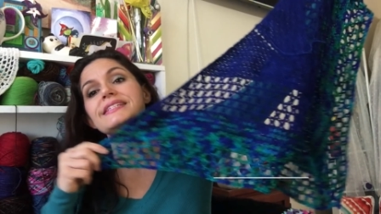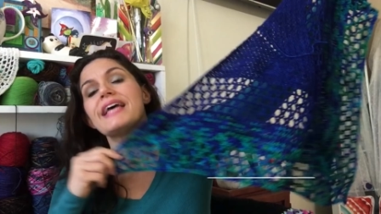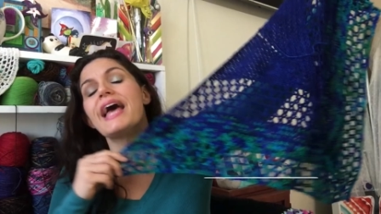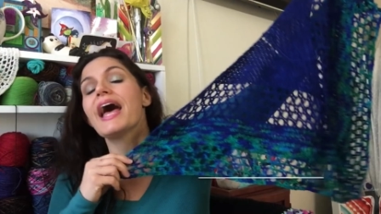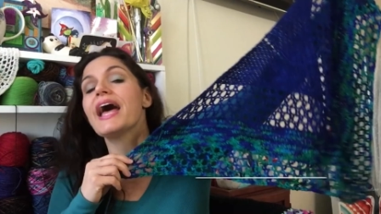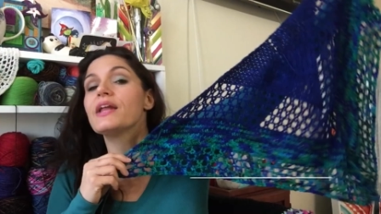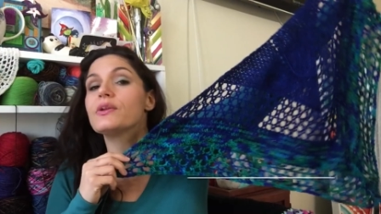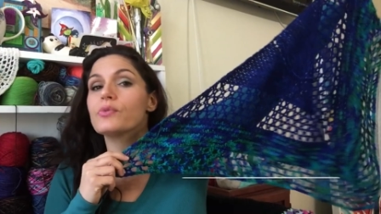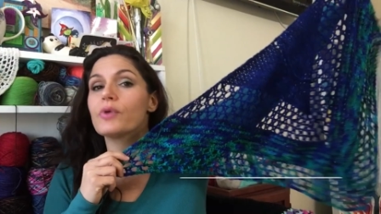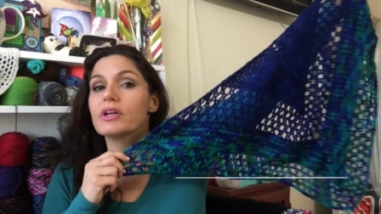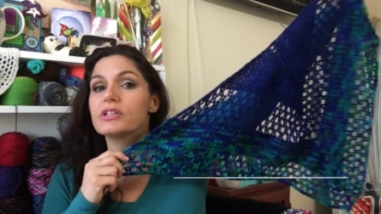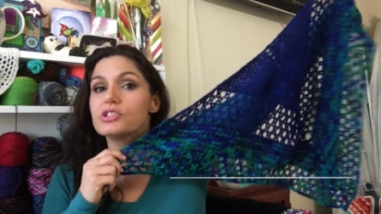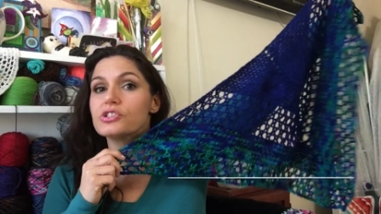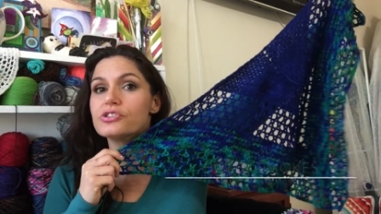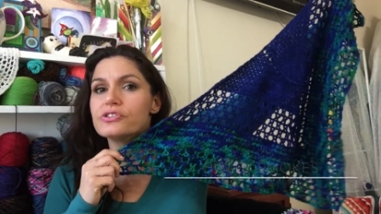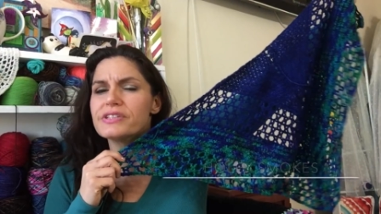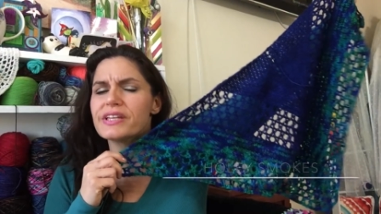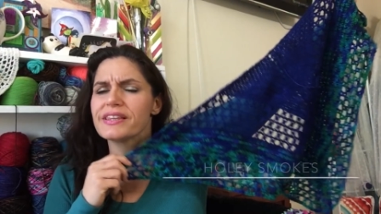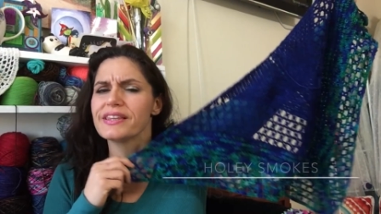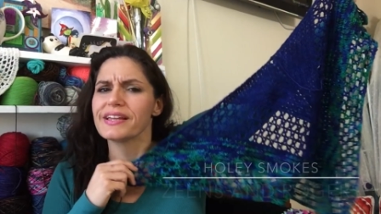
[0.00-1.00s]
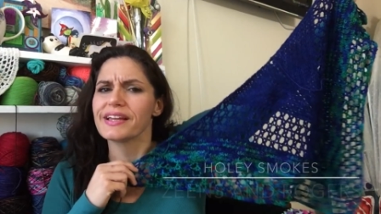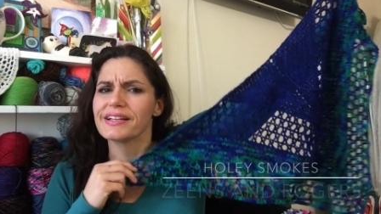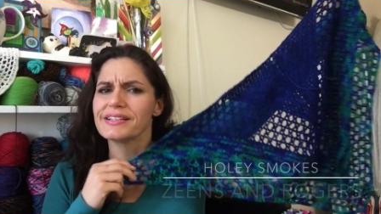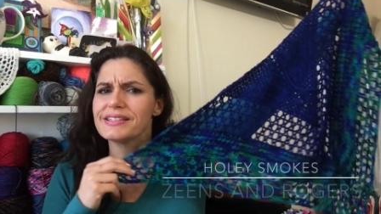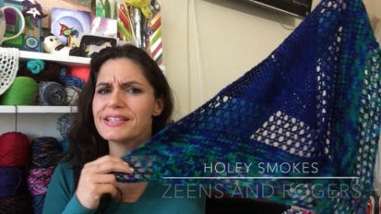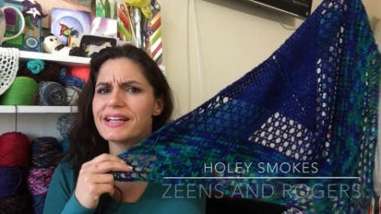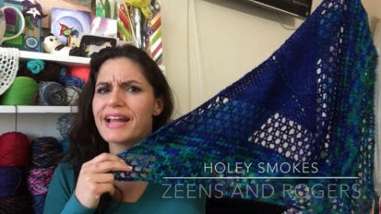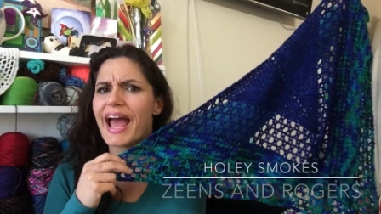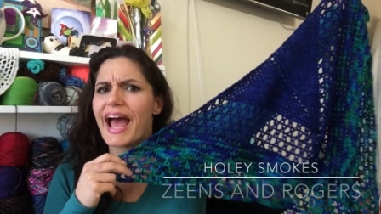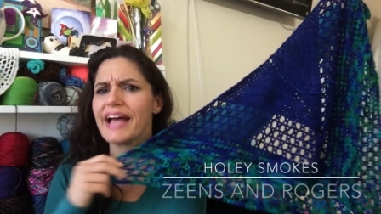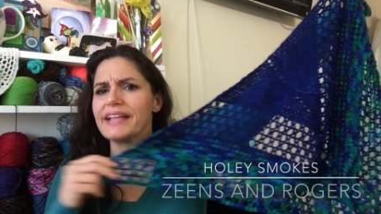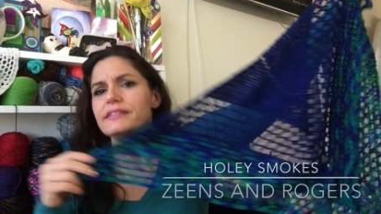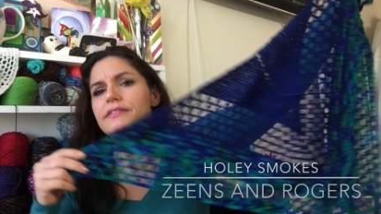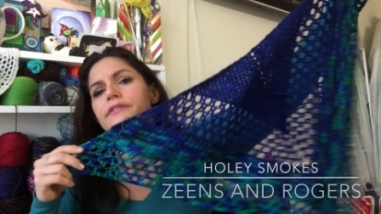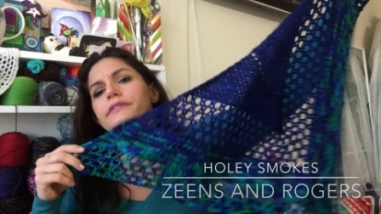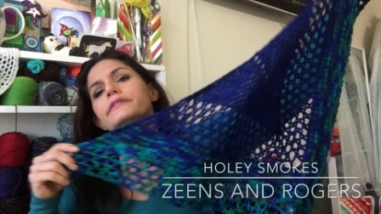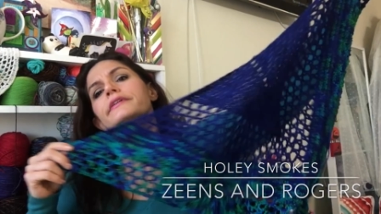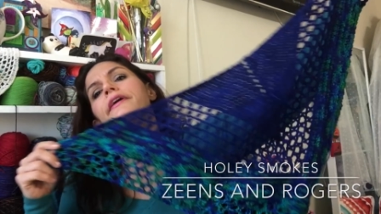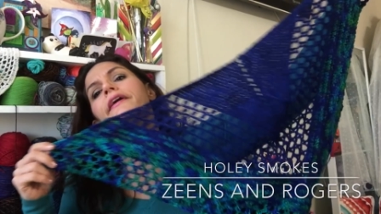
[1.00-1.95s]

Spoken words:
and Rogers. I think I said at,